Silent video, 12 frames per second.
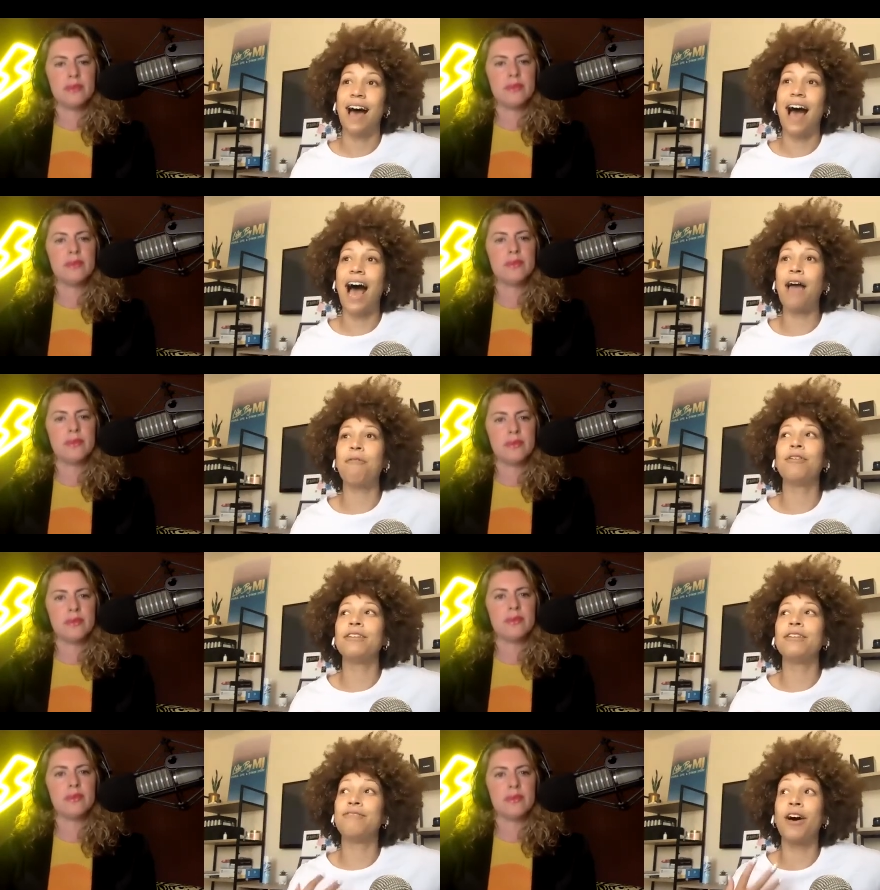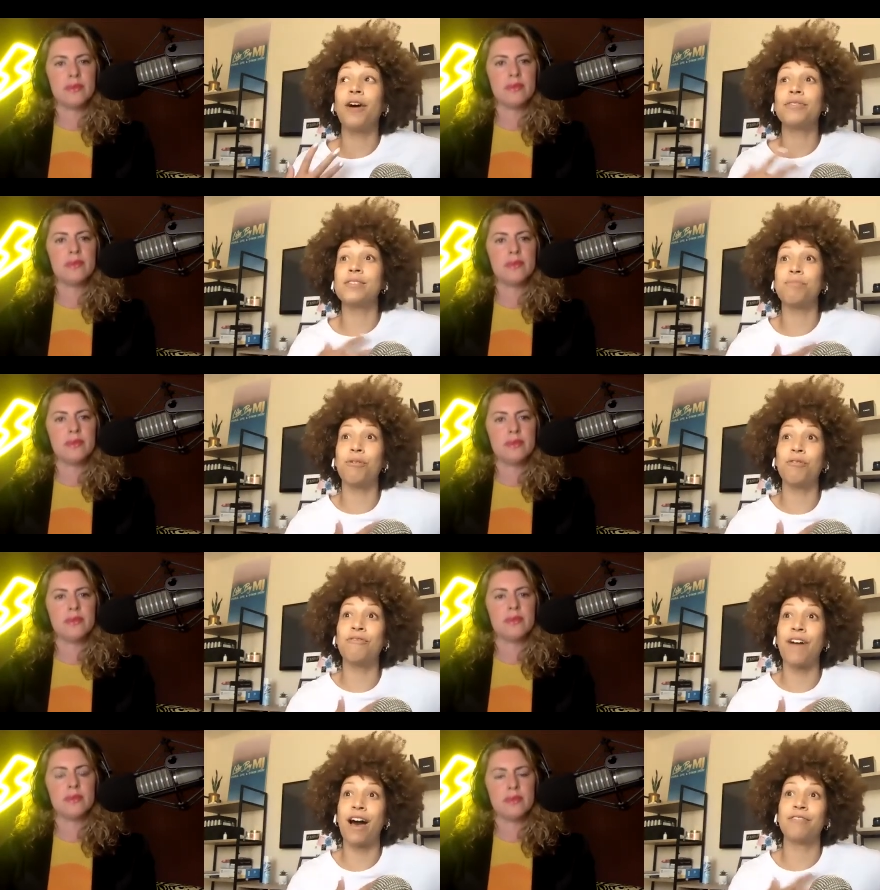Speaker 1: I really felt this
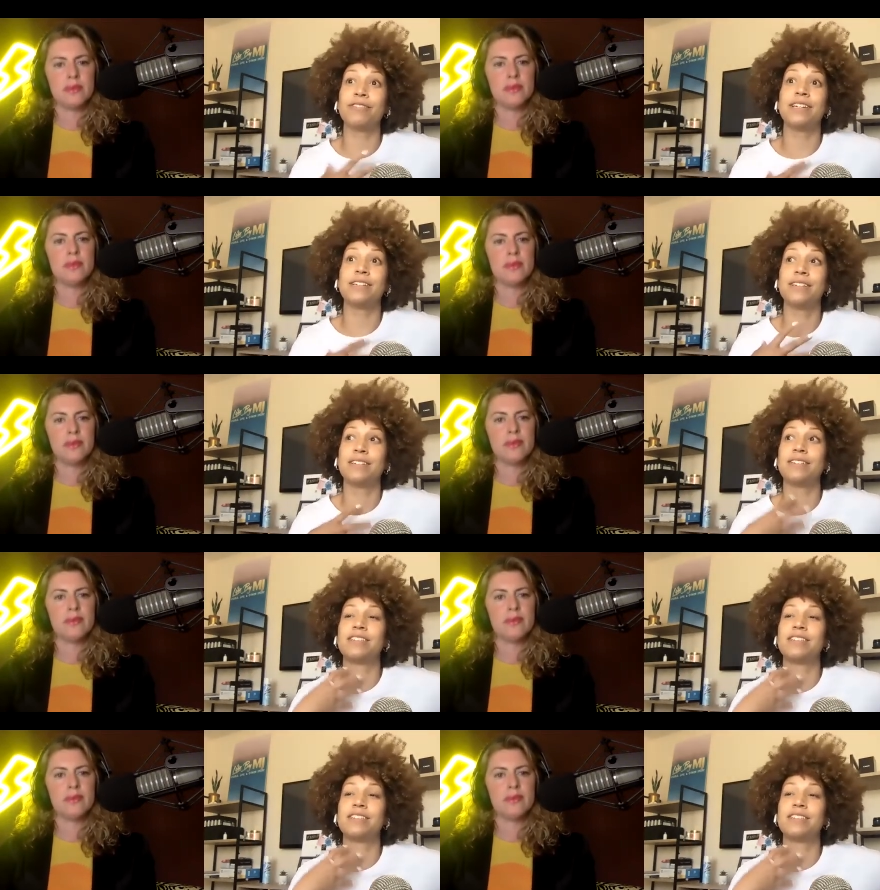profound need to